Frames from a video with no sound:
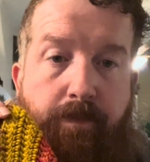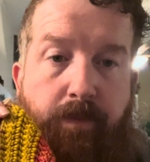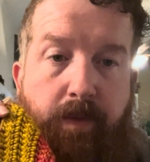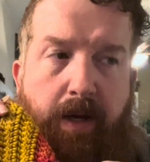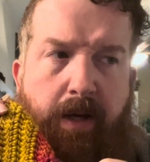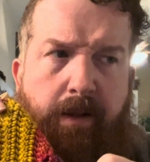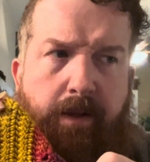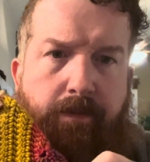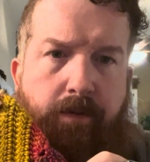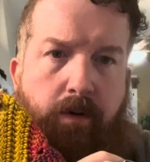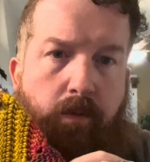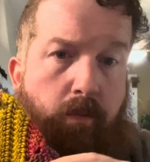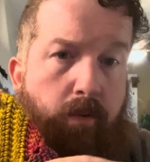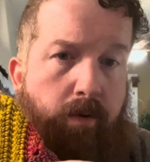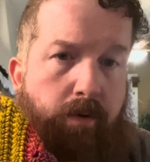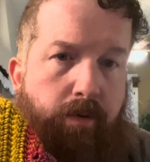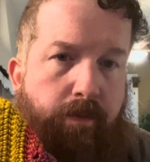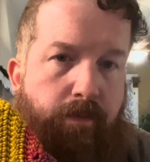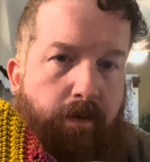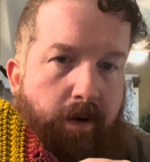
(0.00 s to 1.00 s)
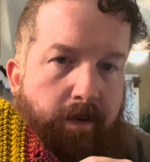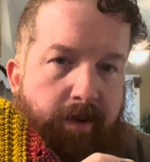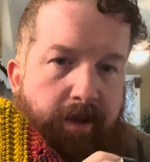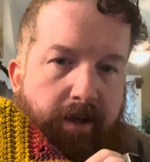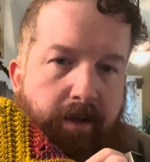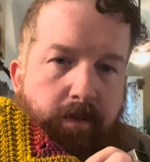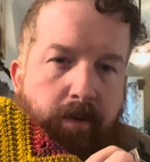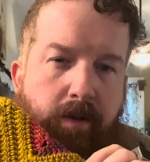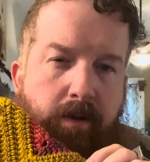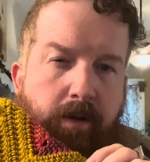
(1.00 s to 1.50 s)
I live in a rural farming
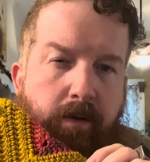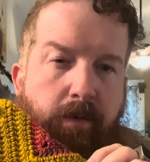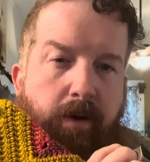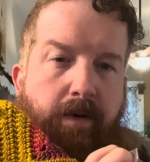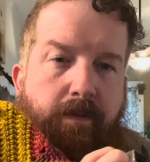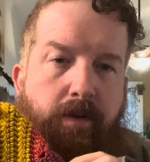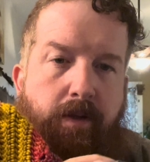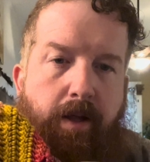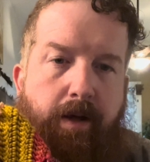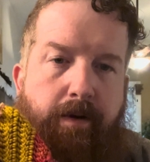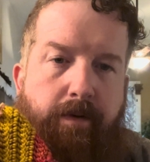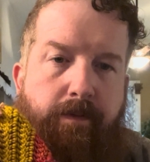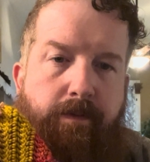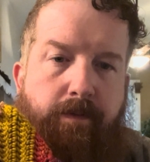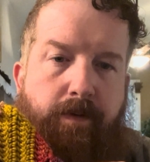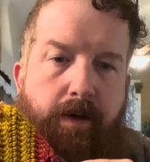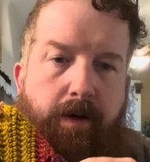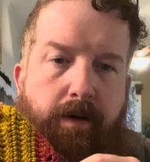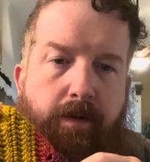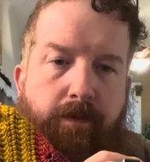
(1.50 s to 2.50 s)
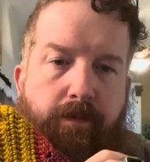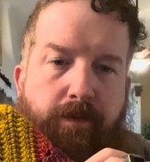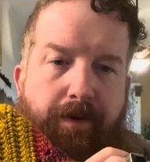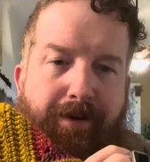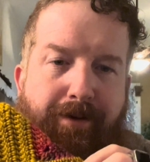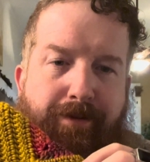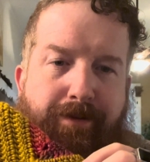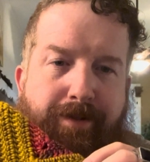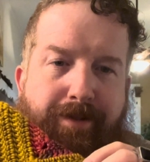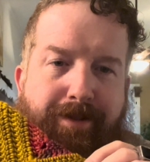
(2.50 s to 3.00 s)
community. We have a lot of
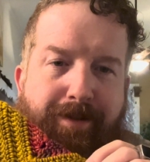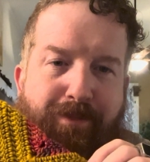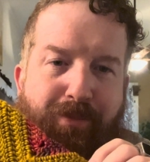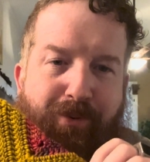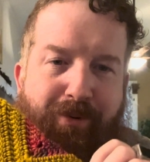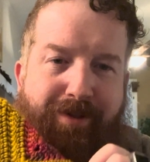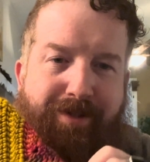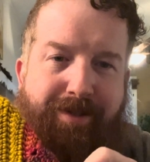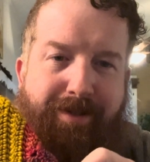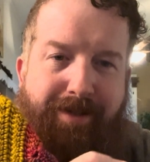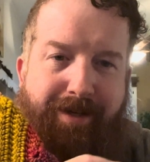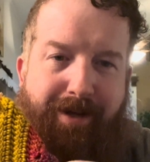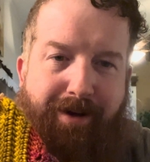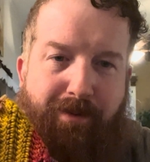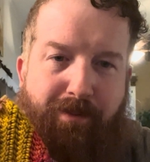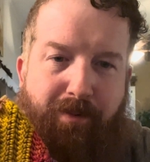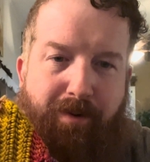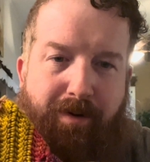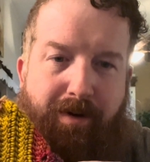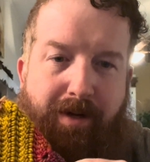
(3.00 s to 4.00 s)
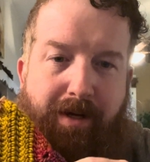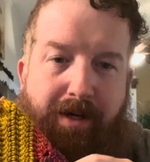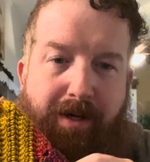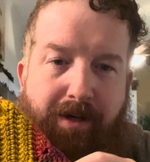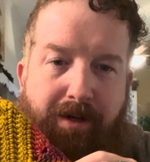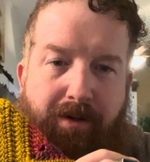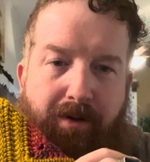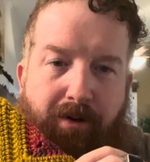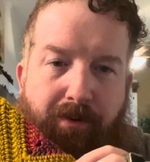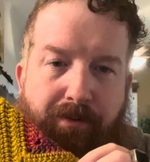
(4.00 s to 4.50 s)
fields at points in the year where
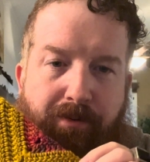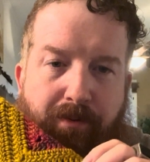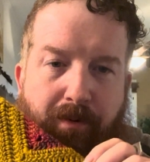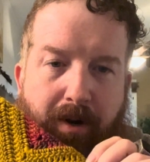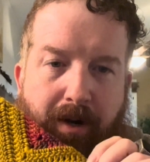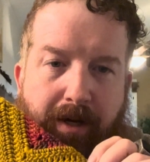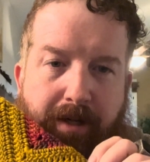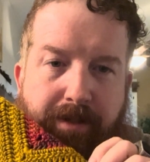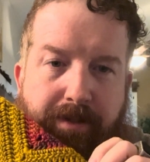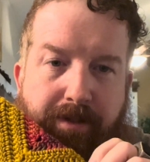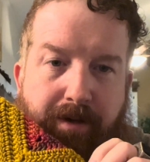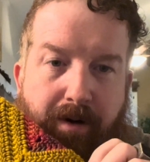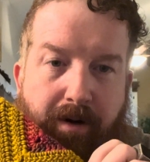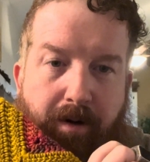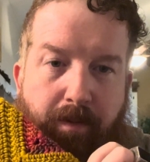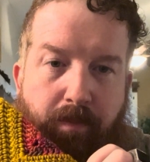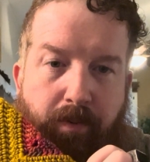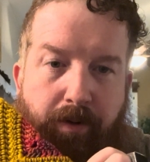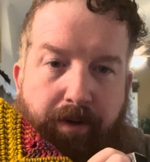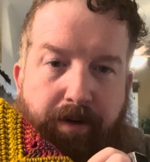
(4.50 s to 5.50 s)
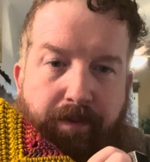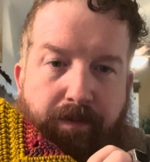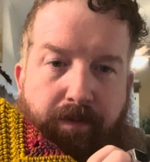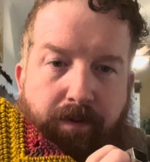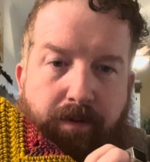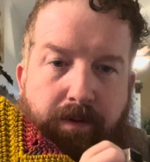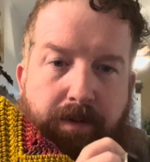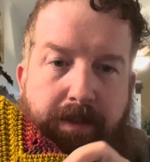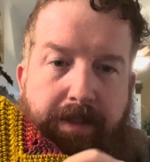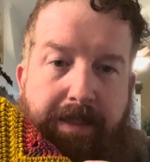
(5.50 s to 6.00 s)
goldenrods are
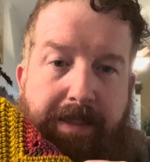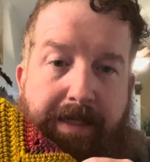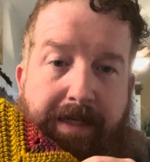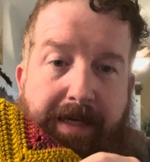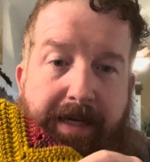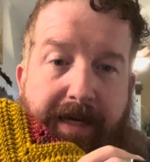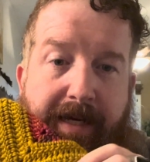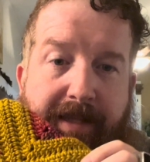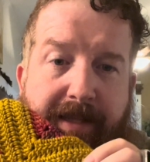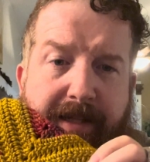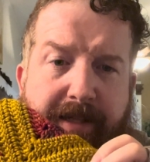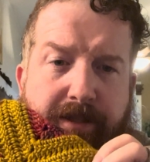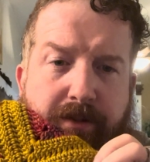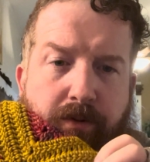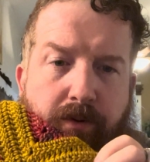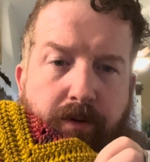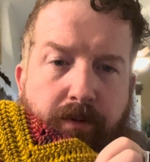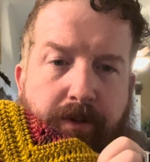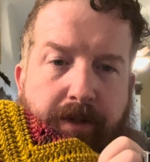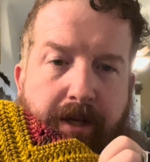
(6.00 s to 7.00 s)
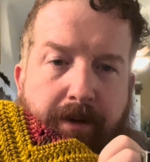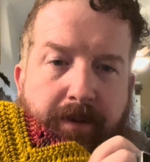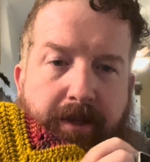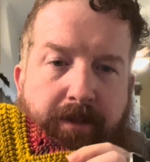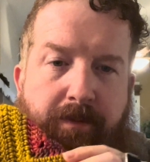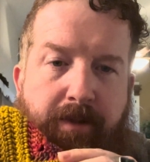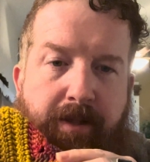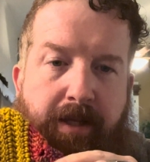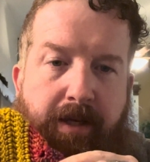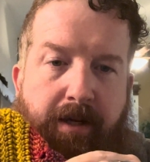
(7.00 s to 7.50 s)
plentiful, and that's sort of what that makes
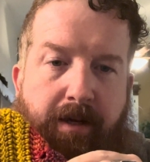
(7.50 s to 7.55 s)
me think